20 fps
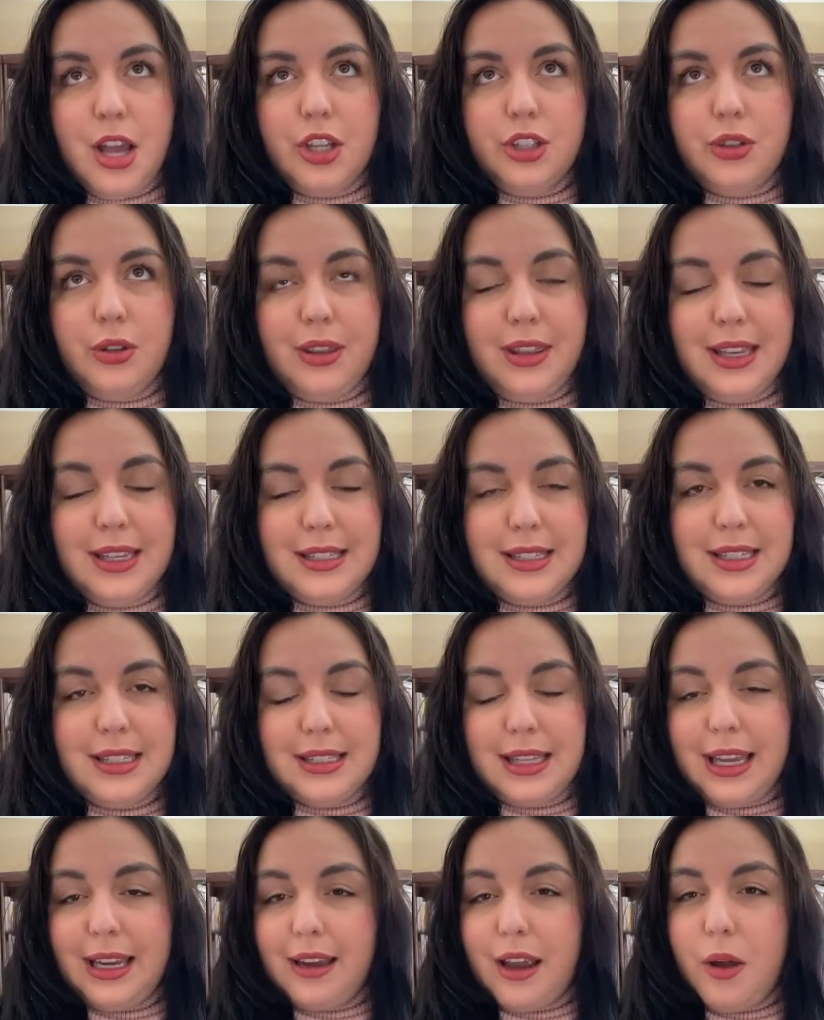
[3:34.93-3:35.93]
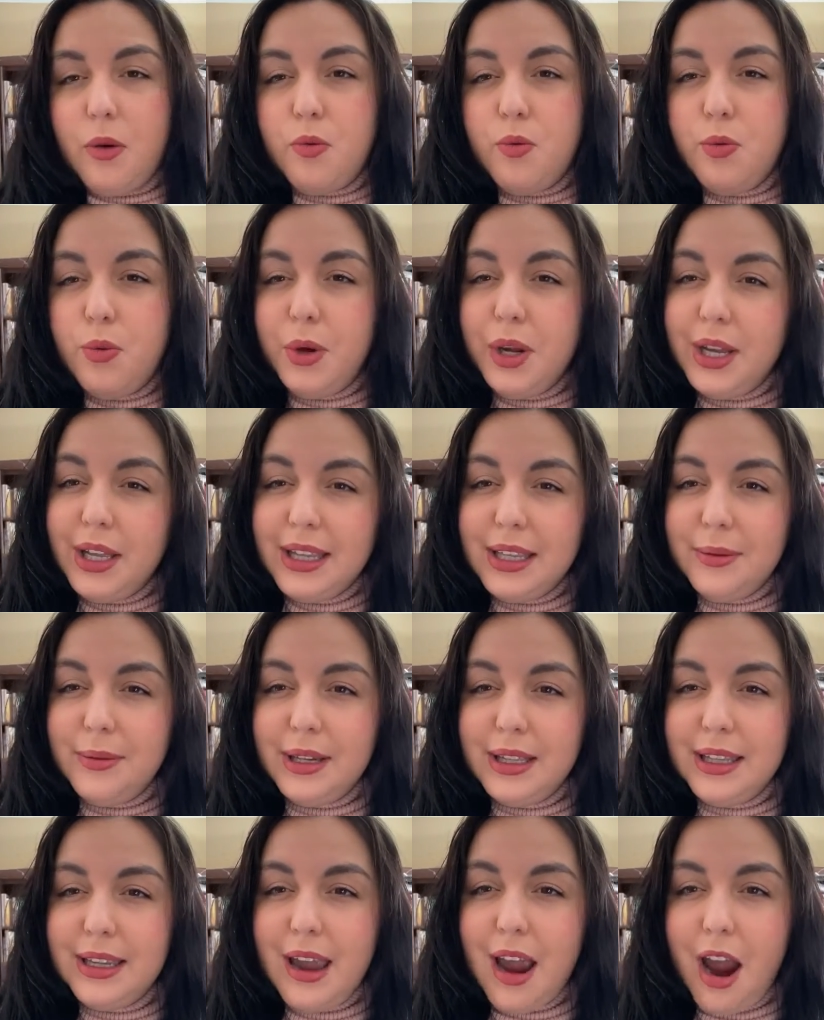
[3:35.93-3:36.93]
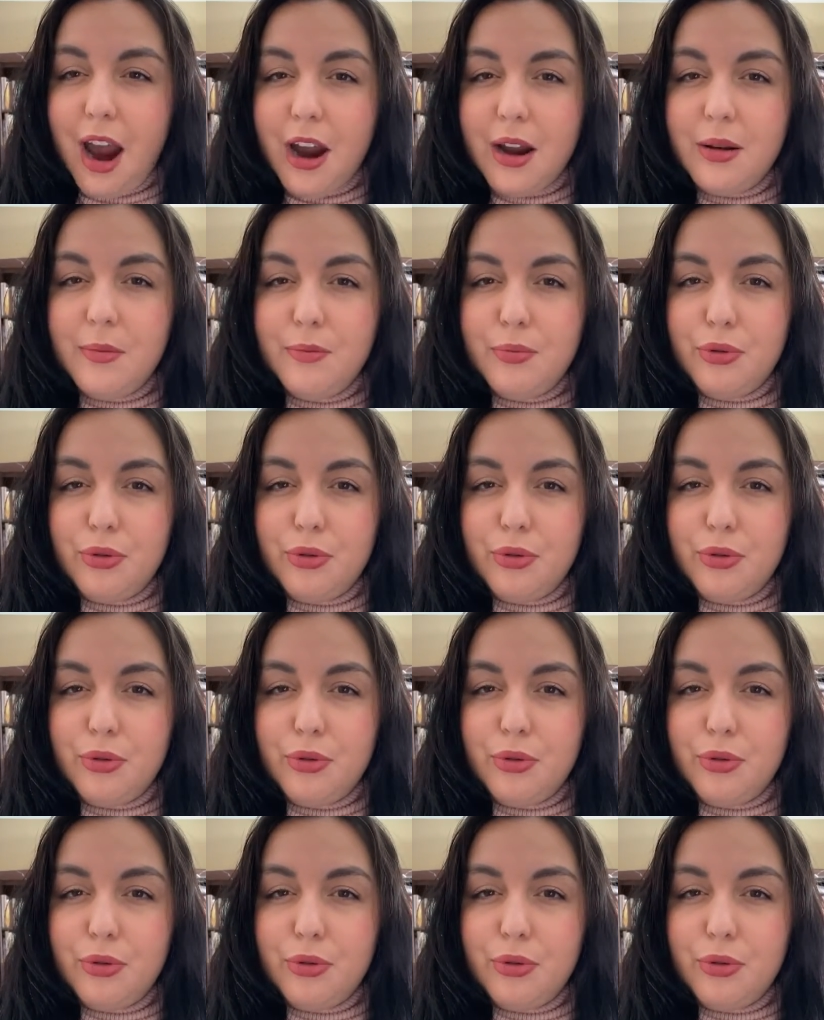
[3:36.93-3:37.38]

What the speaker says: So this is like a really hard